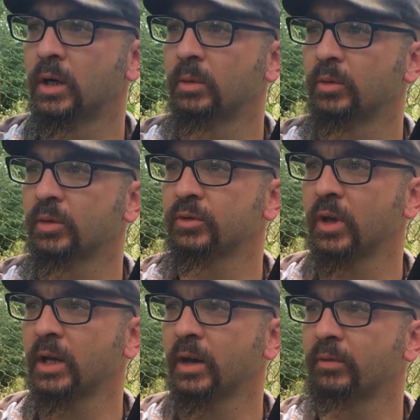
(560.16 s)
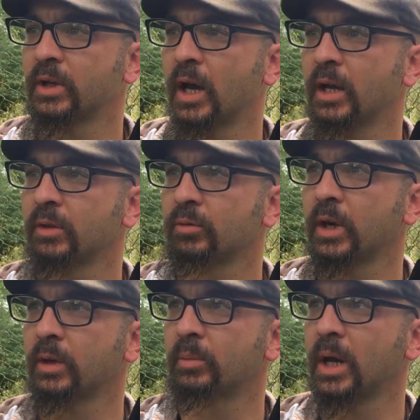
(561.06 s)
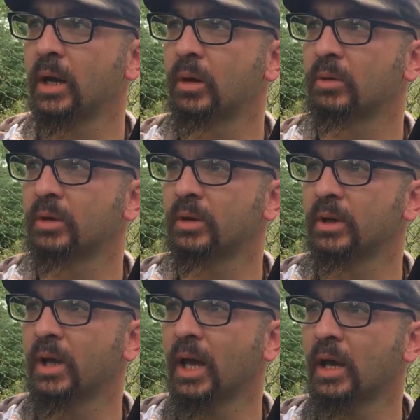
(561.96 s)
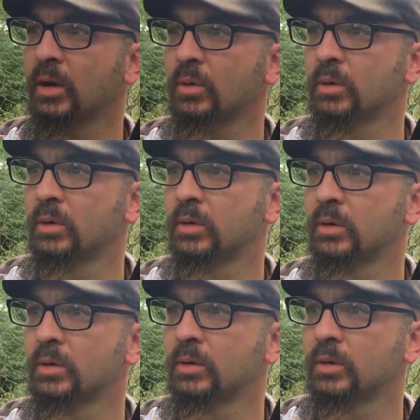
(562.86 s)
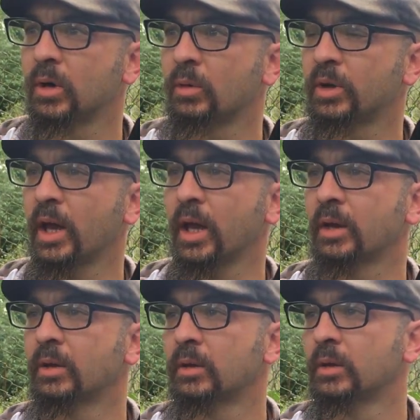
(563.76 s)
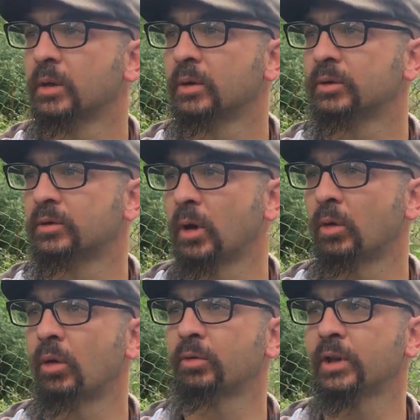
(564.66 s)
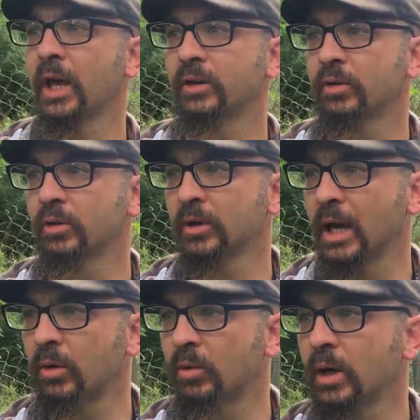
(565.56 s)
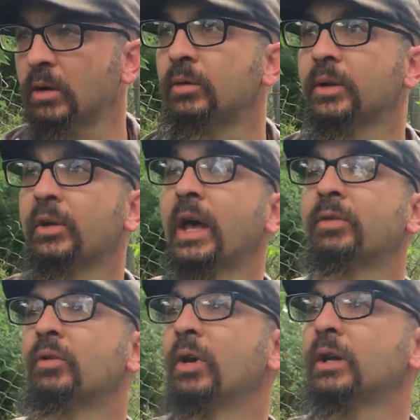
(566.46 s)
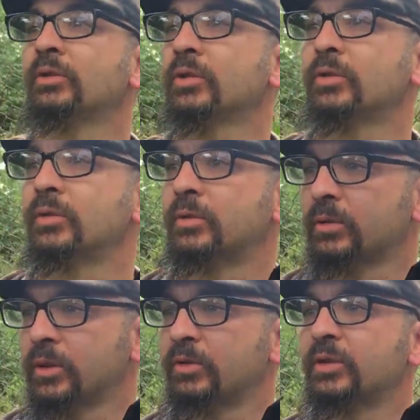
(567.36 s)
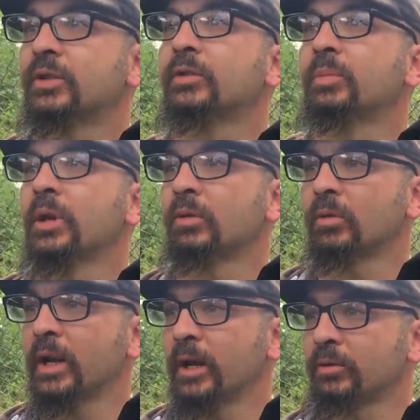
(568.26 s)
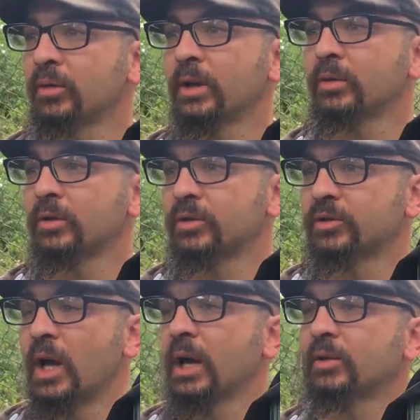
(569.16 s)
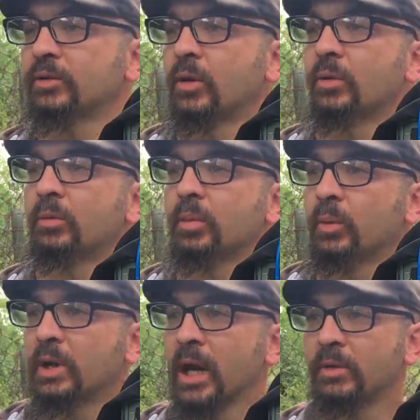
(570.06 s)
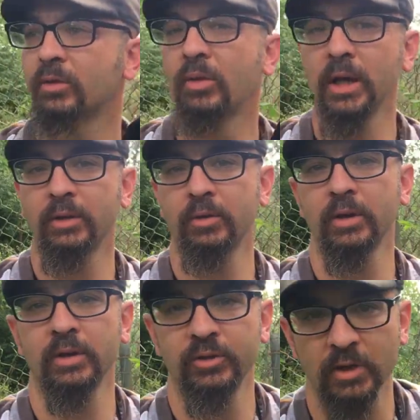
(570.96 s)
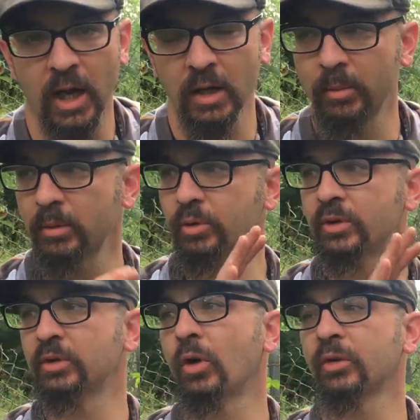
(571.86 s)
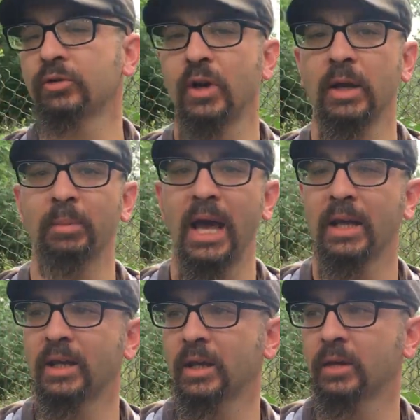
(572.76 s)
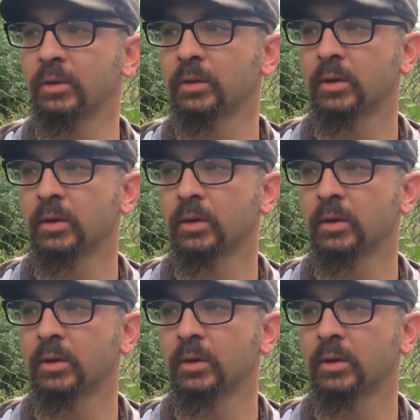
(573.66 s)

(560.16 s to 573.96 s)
Looks like I've got it right about now. Okay, so hopefully that turned out well. Look at that, the light just disappeared right after I took the shot. But we got the light during the shot. I'm going to put the dark slide back in.